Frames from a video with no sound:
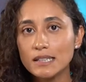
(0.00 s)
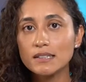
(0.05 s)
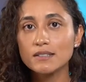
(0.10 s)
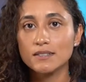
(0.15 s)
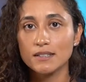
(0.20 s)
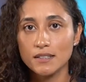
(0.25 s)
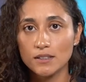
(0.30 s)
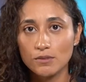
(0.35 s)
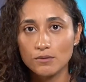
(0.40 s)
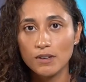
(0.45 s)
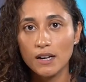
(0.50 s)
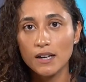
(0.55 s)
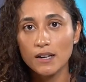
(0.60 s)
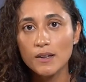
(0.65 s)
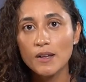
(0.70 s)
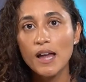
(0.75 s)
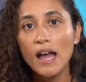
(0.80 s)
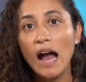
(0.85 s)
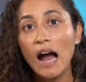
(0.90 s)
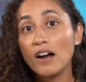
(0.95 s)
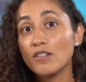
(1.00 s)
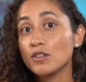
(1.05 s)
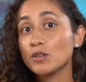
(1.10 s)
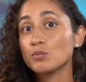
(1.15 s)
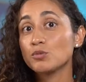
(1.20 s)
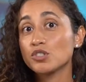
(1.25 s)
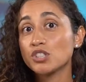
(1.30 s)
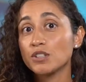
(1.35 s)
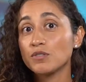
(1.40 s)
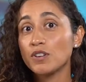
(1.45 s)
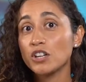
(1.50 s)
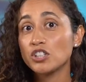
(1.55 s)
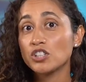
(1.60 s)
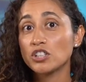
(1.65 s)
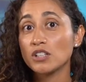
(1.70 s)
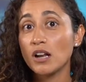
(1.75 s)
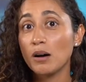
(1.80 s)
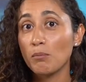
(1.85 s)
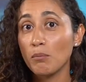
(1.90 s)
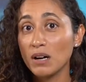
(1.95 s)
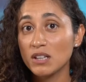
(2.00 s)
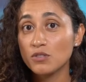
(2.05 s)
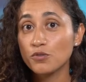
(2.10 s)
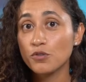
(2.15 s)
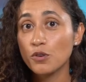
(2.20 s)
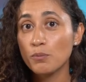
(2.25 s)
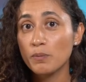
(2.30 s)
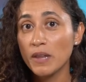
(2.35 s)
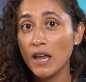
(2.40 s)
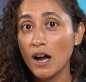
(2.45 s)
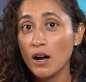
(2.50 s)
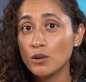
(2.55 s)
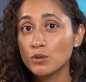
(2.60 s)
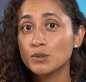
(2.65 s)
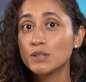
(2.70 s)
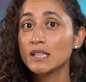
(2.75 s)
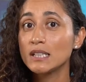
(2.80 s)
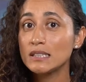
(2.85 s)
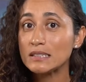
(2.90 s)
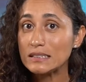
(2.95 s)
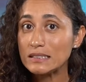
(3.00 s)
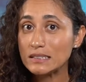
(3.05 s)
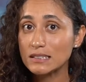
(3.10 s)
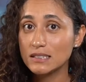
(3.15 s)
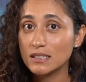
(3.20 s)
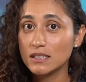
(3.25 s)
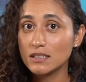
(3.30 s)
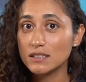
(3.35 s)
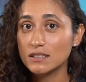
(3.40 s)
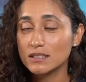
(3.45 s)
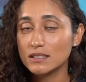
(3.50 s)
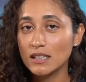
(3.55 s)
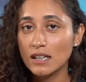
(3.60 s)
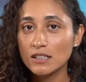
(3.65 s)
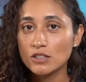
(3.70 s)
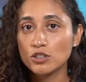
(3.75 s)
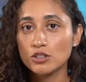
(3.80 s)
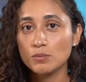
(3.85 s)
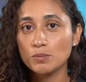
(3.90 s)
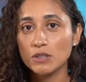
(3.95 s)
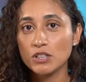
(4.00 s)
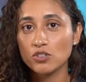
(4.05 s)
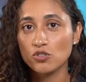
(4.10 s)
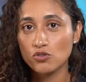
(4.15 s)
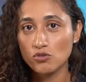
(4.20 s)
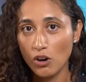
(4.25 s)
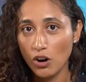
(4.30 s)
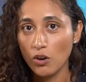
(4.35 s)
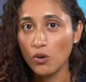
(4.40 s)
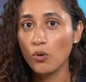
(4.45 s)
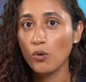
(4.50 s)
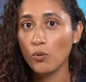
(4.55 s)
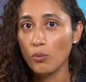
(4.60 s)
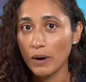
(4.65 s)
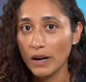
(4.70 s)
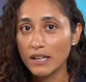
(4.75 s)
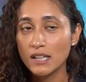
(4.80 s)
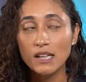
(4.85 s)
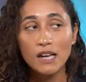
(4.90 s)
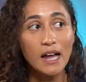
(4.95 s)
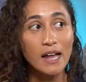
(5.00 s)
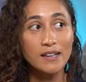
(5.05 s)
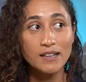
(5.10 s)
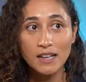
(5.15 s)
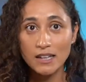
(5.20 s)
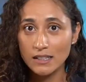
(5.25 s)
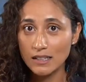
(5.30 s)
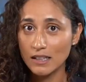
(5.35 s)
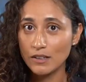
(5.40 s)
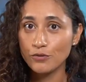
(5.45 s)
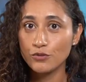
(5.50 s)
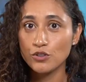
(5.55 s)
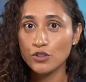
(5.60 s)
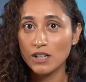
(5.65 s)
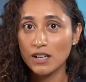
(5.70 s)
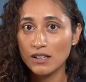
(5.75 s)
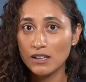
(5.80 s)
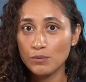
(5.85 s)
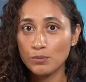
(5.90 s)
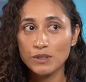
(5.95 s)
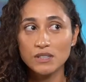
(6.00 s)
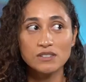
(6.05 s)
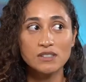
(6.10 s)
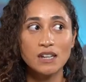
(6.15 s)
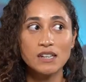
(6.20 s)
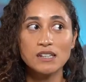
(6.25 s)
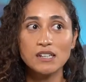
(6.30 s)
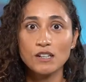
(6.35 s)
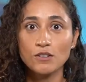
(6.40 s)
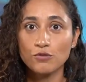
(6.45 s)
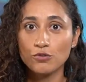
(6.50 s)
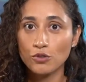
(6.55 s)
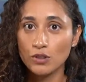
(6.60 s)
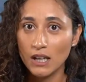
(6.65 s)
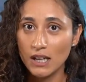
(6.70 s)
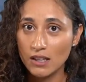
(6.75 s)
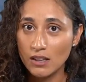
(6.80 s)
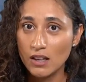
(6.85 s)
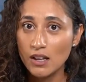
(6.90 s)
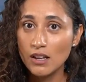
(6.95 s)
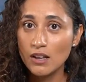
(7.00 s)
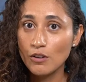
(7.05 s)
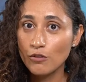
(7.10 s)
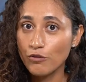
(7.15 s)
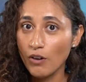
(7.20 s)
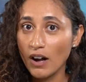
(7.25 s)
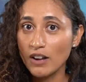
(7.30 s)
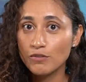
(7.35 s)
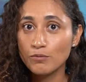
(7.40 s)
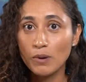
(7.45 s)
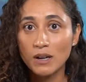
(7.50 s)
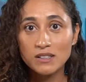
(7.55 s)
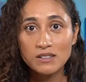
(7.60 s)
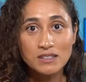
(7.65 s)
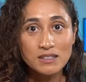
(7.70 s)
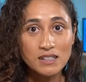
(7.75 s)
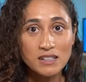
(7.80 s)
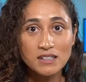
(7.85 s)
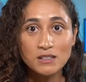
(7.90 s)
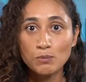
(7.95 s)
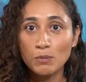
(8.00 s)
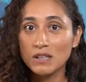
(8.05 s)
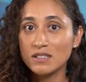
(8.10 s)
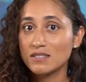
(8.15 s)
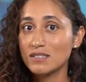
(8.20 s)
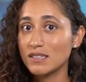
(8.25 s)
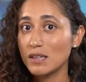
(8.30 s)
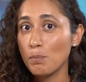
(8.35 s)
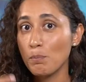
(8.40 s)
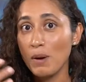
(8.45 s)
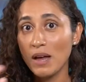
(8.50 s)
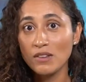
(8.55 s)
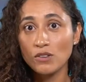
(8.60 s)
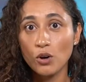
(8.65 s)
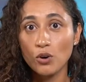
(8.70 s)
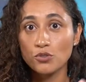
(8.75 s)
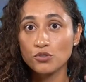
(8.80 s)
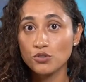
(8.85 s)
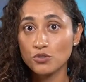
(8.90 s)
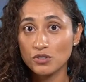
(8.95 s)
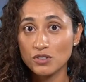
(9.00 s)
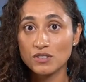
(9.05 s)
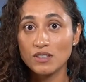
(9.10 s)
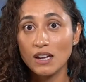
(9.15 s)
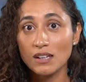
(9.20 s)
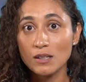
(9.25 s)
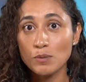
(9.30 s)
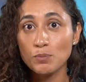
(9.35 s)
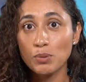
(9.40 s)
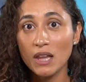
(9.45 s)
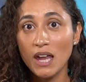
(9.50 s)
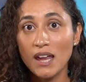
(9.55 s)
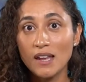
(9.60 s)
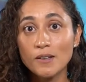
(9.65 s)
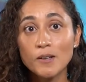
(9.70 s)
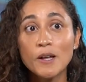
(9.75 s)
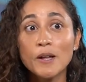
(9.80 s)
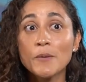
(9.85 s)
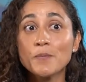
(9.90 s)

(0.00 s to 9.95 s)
easy, right? Having motivation a month from now, that could be a struggle, right? And then if you're gonna be studying for like 5 months, 6 months, depend on your study plan,